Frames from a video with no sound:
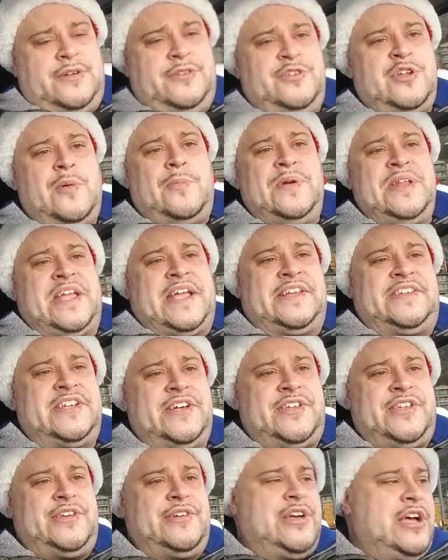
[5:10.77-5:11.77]
Nobody can
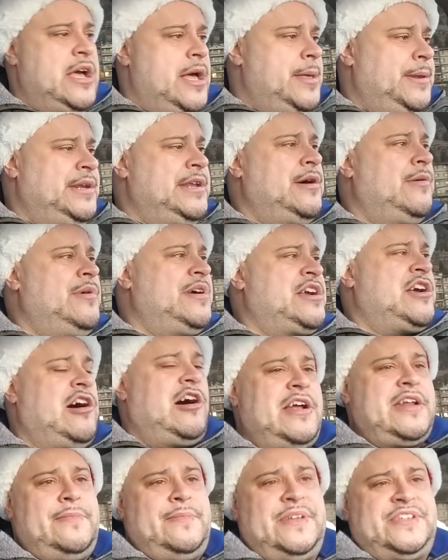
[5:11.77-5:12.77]
tell you. No
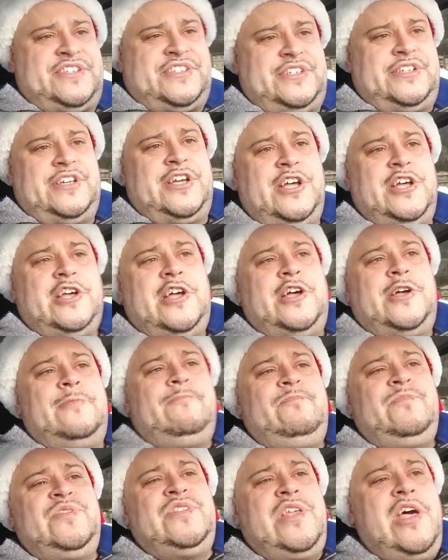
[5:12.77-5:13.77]
economist
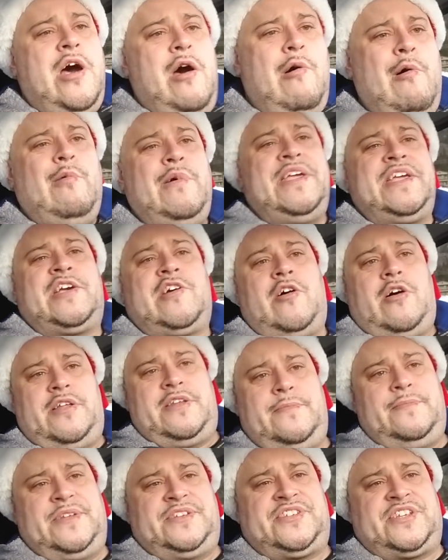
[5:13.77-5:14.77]

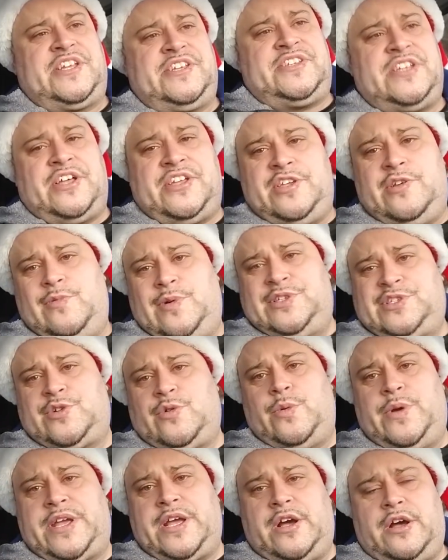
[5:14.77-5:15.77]
can tell you what's
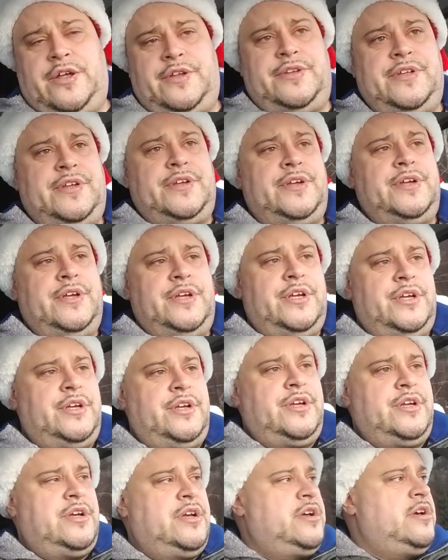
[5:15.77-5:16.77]
going
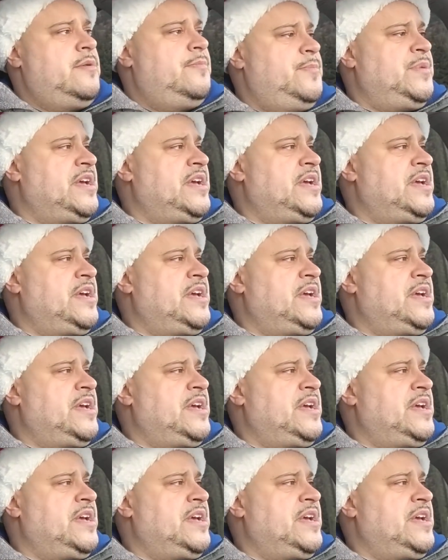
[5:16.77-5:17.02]
on.